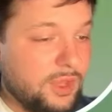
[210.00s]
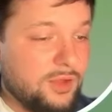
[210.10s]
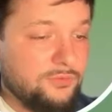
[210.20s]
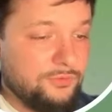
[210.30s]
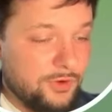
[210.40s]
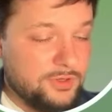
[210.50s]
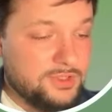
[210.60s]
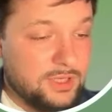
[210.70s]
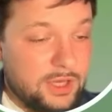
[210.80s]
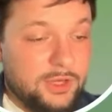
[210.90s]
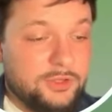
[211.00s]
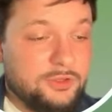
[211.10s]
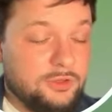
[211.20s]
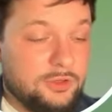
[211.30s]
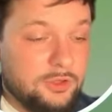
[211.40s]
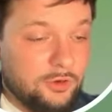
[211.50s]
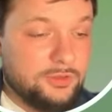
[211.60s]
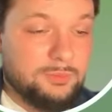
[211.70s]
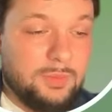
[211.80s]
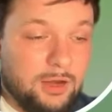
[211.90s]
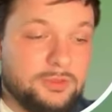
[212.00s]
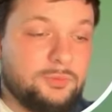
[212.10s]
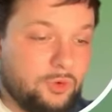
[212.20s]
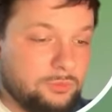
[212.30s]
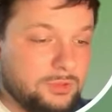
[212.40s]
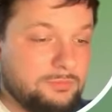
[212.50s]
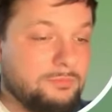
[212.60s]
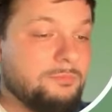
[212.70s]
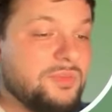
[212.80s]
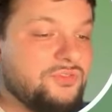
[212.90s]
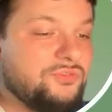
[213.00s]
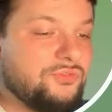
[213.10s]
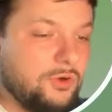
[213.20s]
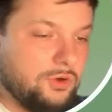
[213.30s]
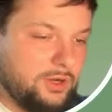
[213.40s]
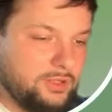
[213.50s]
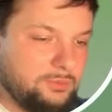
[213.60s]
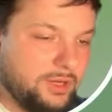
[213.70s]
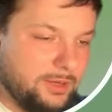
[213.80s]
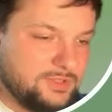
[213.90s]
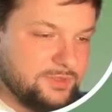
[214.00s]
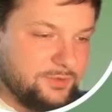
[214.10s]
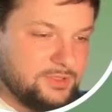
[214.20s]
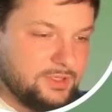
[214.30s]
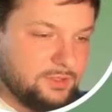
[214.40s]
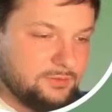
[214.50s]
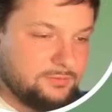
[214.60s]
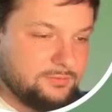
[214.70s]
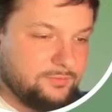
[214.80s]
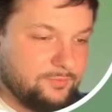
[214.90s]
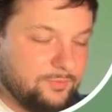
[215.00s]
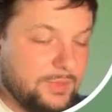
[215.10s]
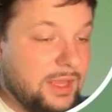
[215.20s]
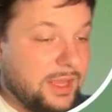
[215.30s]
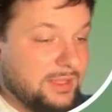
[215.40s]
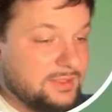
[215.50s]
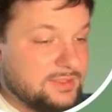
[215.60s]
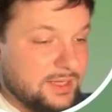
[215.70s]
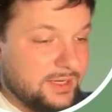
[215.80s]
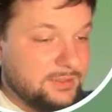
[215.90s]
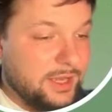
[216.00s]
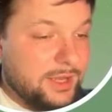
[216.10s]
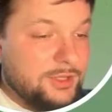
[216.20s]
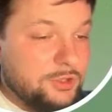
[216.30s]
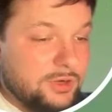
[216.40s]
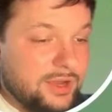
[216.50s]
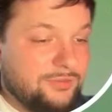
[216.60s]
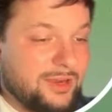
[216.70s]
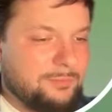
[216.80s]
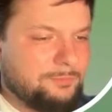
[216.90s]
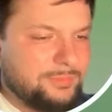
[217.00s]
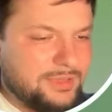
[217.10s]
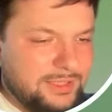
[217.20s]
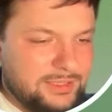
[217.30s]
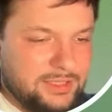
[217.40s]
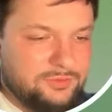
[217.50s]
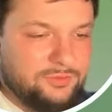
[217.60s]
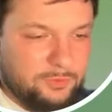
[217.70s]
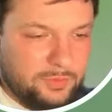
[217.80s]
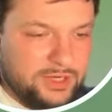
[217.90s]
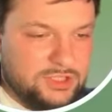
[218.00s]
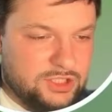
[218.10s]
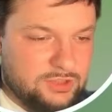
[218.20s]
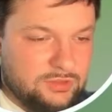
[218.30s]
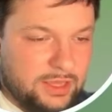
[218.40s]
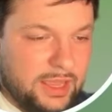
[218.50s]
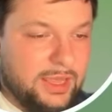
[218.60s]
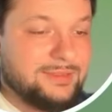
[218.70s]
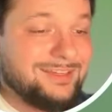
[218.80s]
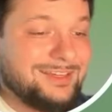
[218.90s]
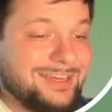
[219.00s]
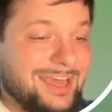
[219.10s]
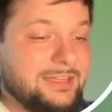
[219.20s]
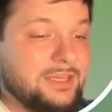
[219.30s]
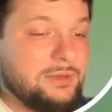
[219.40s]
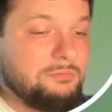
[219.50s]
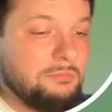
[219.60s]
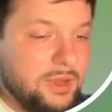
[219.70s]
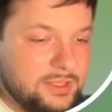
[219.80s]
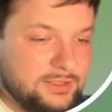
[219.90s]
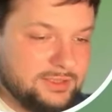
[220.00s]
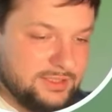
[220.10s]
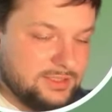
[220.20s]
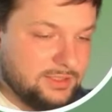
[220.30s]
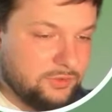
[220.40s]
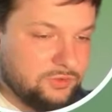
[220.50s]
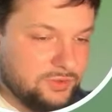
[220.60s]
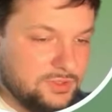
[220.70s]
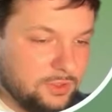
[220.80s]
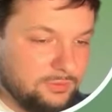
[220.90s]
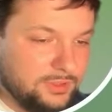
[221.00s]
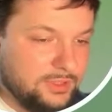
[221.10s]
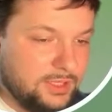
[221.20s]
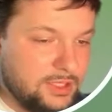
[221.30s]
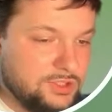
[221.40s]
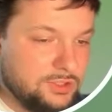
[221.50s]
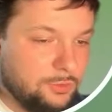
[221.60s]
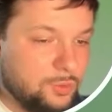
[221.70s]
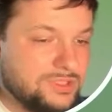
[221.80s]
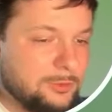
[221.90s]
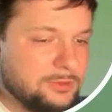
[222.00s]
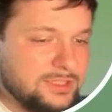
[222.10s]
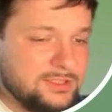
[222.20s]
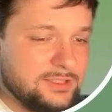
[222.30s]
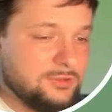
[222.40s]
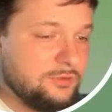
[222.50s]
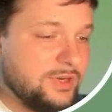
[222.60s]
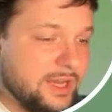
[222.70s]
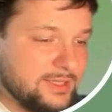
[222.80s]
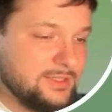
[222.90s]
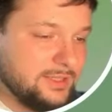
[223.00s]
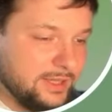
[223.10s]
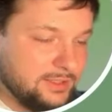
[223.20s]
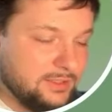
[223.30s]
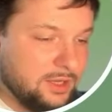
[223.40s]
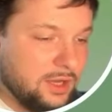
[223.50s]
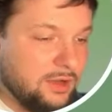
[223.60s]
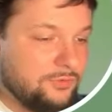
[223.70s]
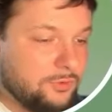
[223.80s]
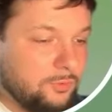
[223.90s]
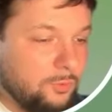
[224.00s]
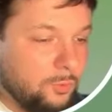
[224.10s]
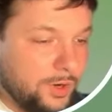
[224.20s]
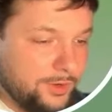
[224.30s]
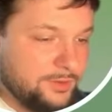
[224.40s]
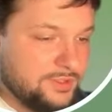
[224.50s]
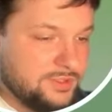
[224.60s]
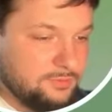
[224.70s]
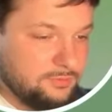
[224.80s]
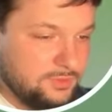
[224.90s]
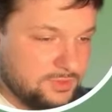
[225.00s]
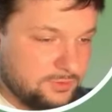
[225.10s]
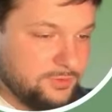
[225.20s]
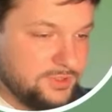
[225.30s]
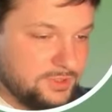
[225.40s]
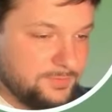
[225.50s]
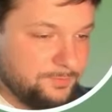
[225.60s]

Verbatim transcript: First, you learn about the problem before it becomes critical. And the second, you have complete information and can immediately start resolving the issue without needing to gather data from various sources.